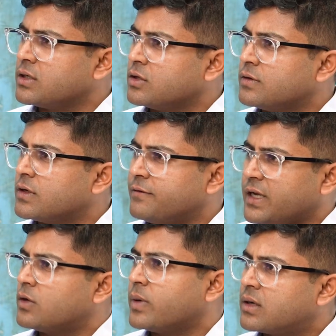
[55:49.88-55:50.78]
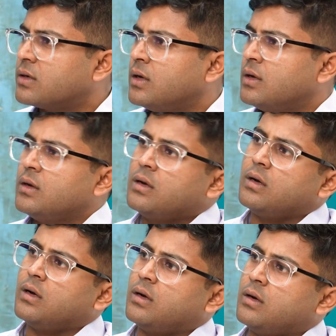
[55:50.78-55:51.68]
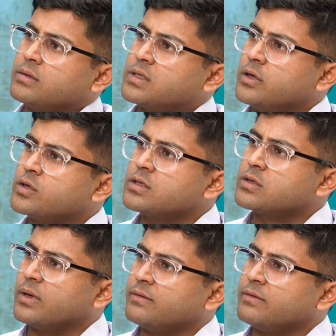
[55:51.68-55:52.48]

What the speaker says: turnover, very quick solutions to